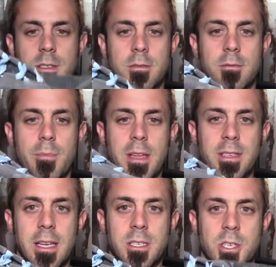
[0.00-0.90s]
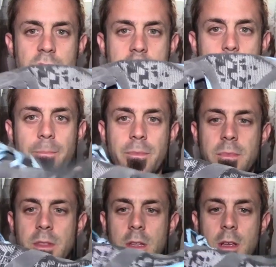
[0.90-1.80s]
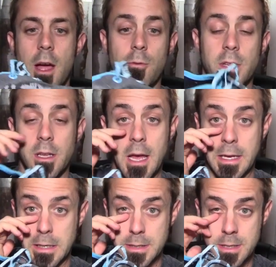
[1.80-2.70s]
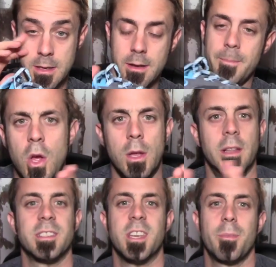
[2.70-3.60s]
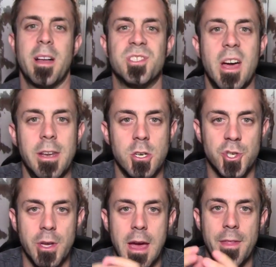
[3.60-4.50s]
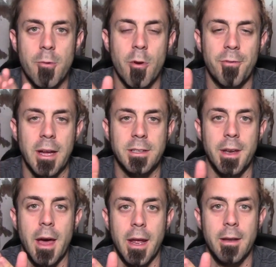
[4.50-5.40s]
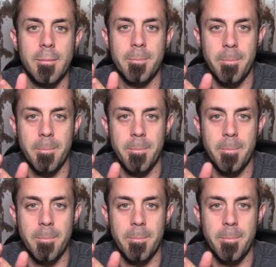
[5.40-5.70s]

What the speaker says: just maintains its shape. I really like these. Let's get them outside and I'll show you how they reflect at night.